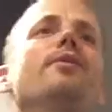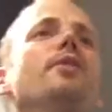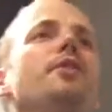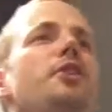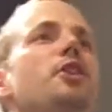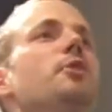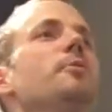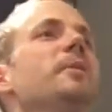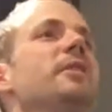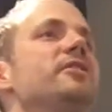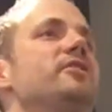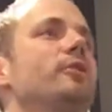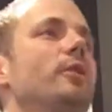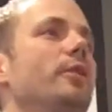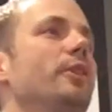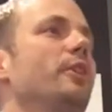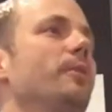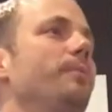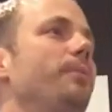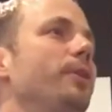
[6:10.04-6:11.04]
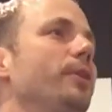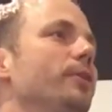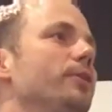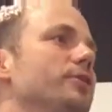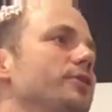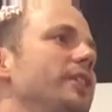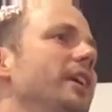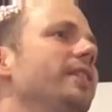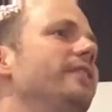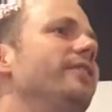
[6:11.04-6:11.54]
the humans nor the
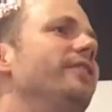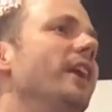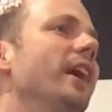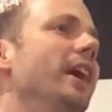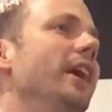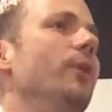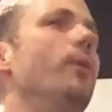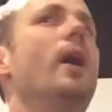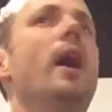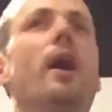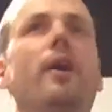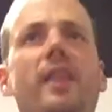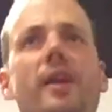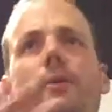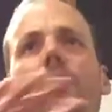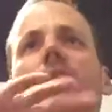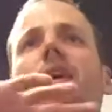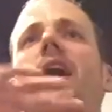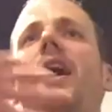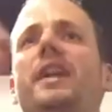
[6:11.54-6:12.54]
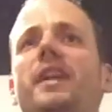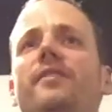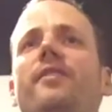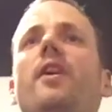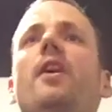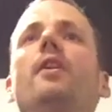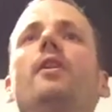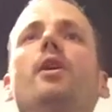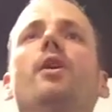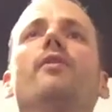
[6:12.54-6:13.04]
computers did very well. They were kind of
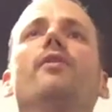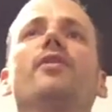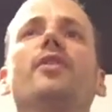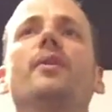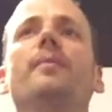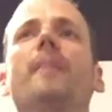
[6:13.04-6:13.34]
all over the